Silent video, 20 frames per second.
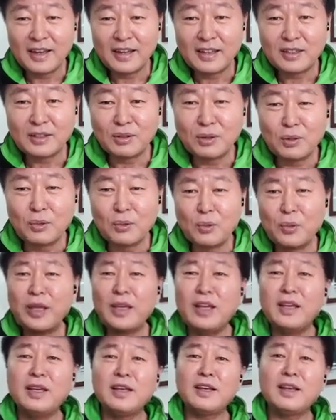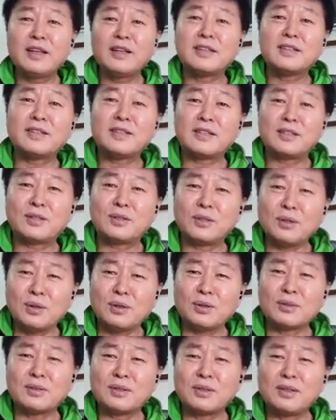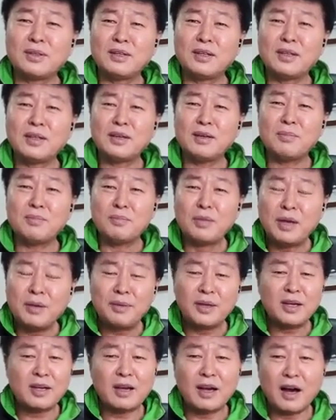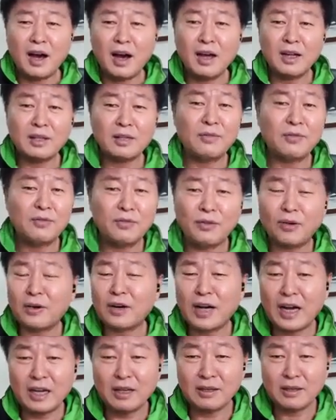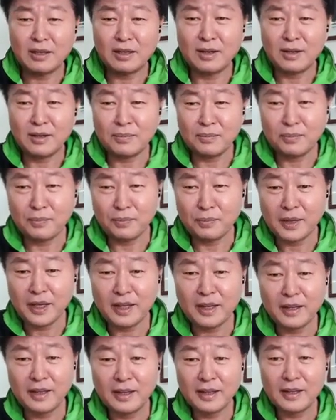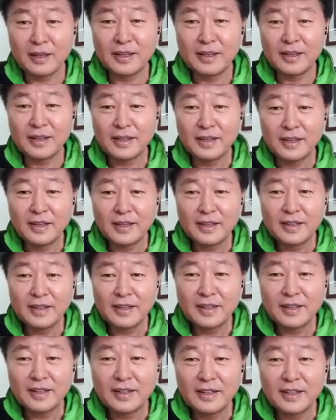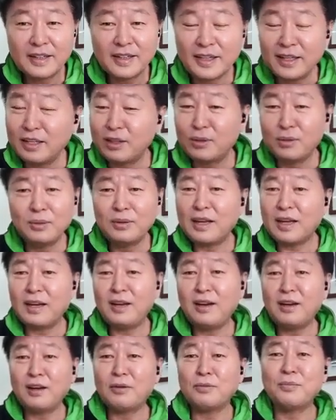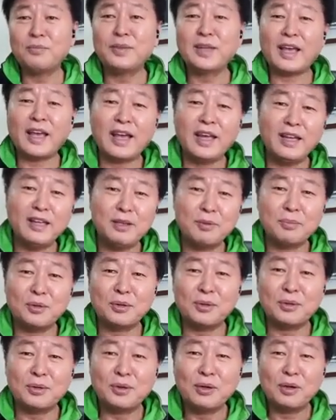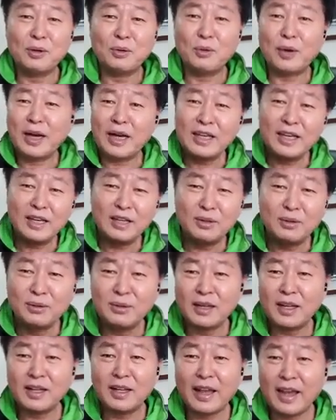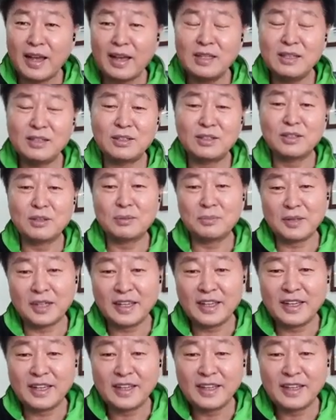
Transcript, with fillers: So we thought maybe God forgot me. He do not love me anymore. Why he do not answer me?